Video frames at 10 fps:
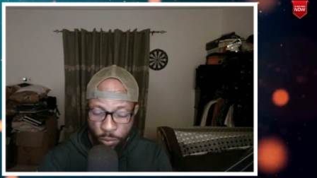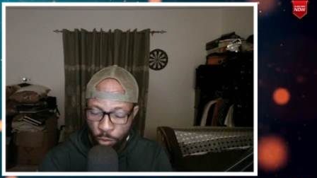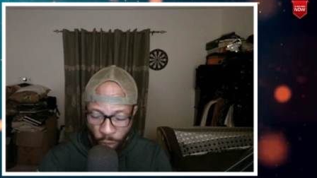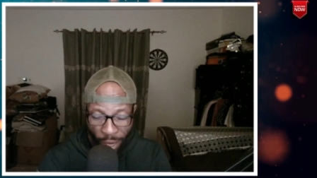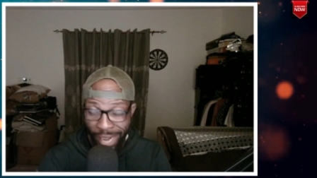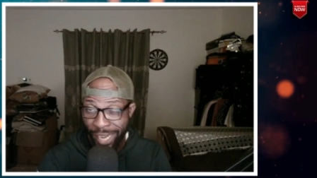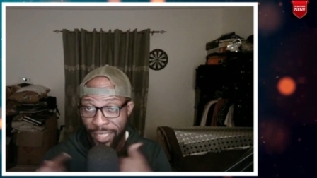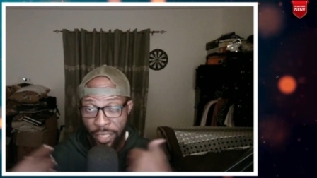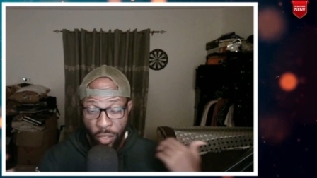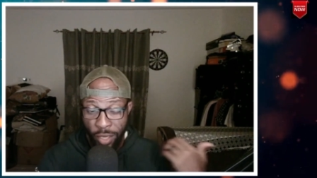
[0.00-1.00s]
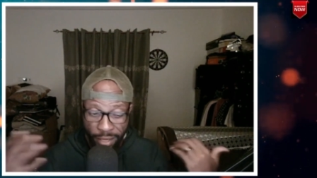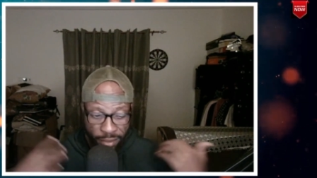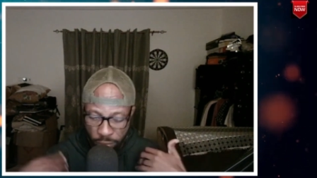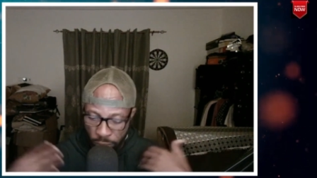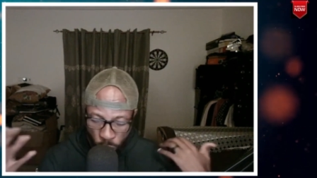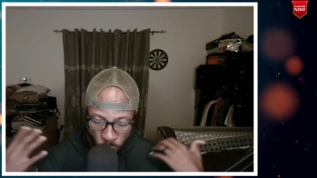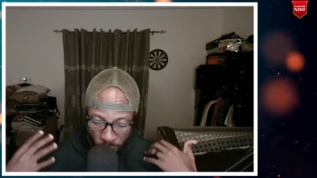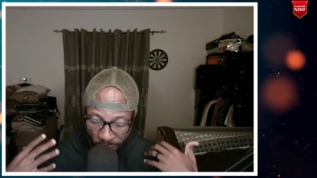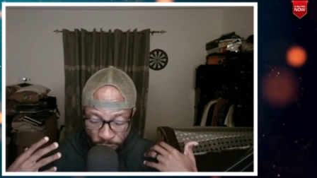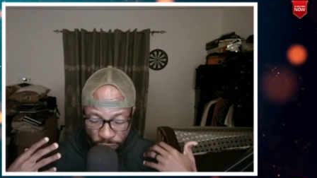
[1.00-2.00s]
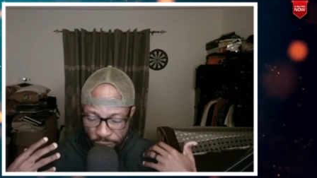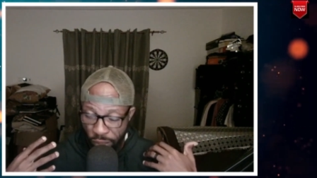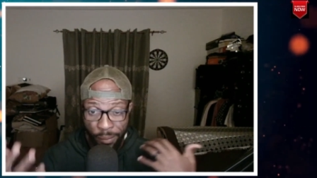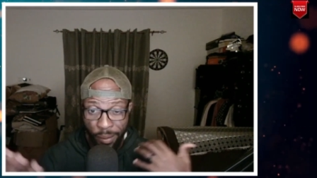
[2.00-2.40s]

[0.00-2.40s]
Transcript: So yeah, like I said, you guys, you know, have I,